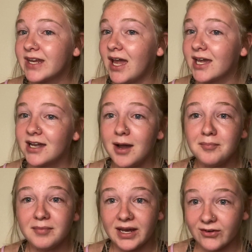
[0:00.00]
I got
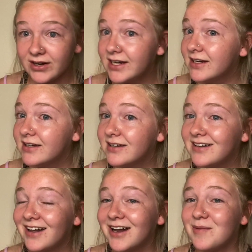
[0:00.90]
married.
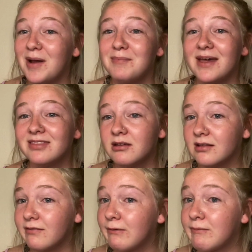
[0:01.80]
I met the
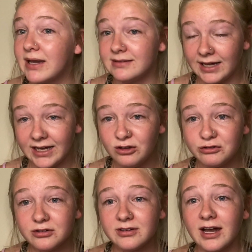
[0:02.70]
love of my life.
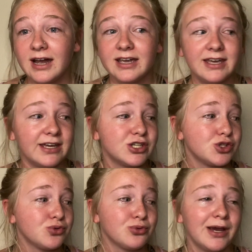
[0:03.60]
I get
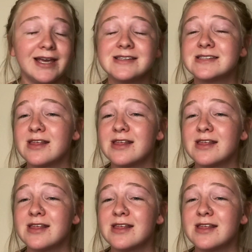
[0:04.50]
to raise